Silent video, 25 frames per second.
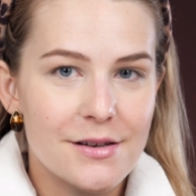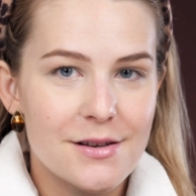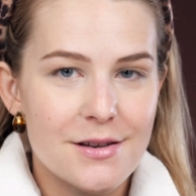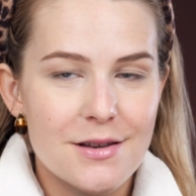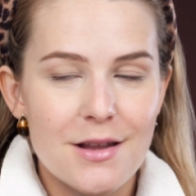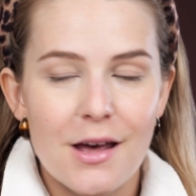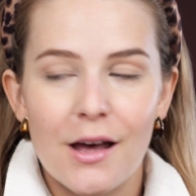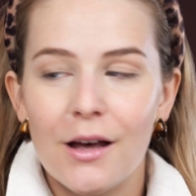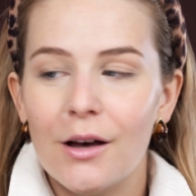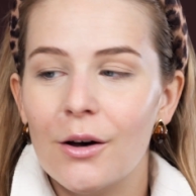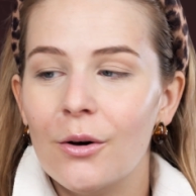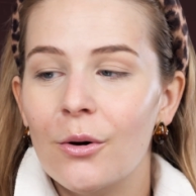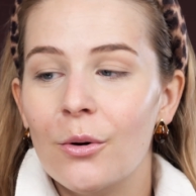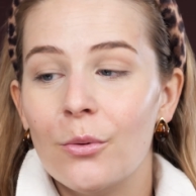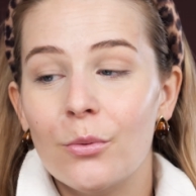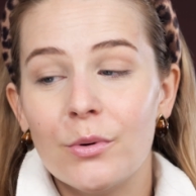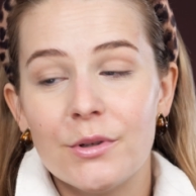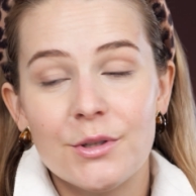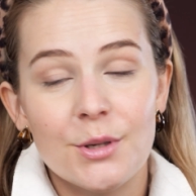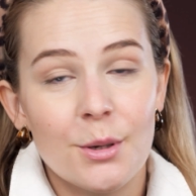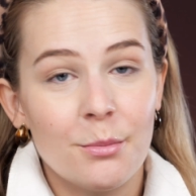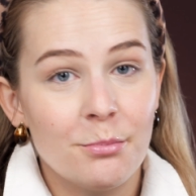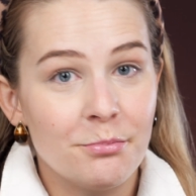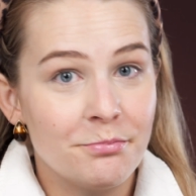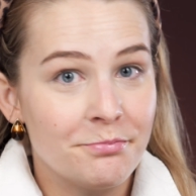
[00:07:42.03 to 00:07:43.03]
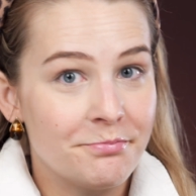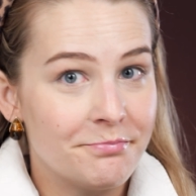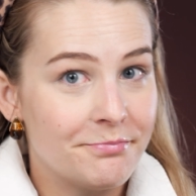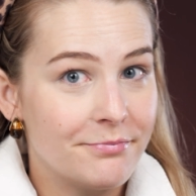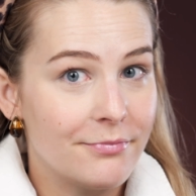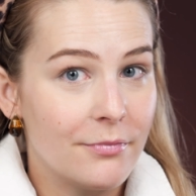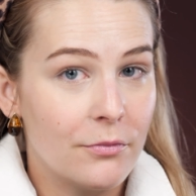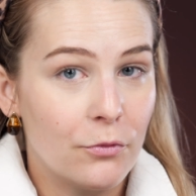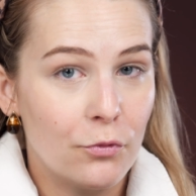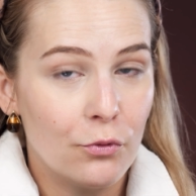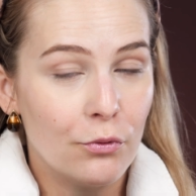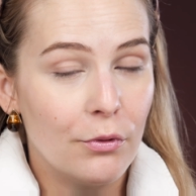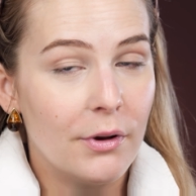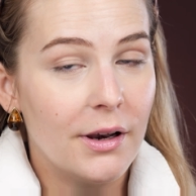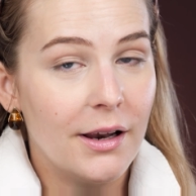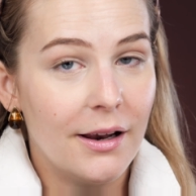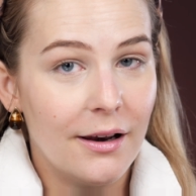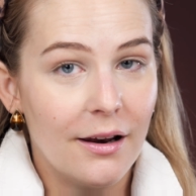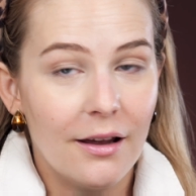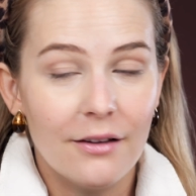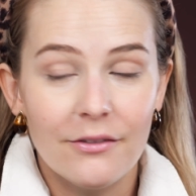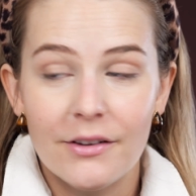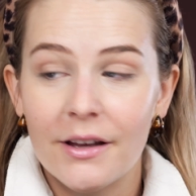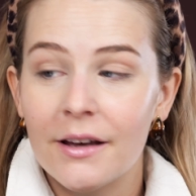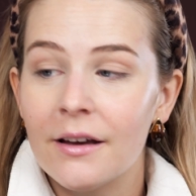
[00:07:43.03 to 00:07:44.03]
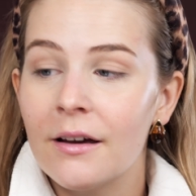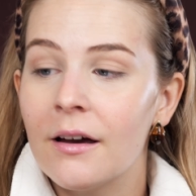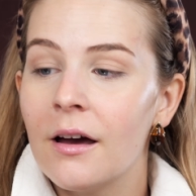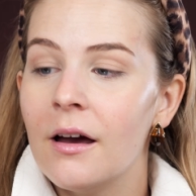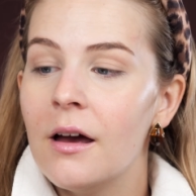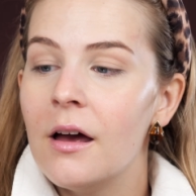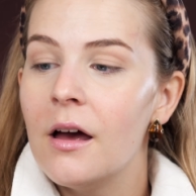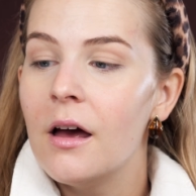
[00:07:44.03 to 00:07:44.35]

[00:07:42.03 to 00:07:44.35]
now, which I'm really loving.